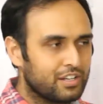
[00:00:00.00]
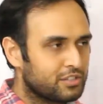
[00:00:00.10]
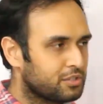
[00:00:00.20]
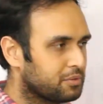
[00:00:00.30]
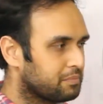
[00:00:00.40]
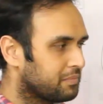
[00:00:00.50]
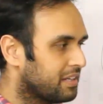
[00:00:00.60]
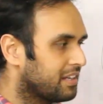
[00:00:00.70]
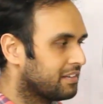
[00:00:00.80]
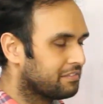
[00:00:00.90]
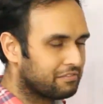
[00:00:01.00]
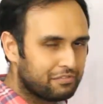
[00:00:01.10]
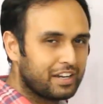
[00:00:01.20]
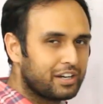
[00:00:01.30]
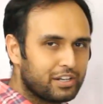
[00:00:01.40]
So
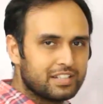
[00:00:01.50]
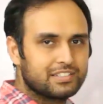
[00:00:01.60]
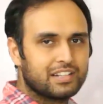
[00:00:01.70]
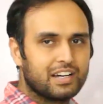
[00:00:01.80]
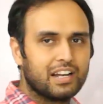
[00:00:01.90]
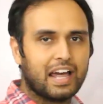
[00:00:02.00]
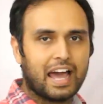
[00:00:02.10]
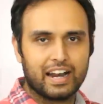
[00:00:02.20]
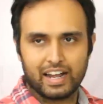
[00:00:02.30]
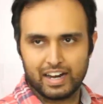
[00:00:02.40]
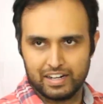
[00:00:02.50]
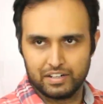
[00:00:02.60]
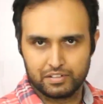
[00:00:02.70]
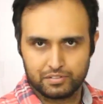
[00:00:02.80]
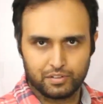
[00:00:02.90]
where does a LAN
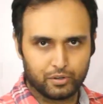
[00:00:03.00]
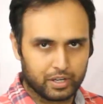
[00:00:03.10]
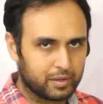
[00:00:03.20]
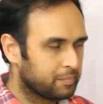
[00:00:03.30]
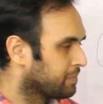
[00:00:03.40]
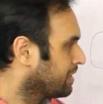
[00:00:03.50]
end? Okay,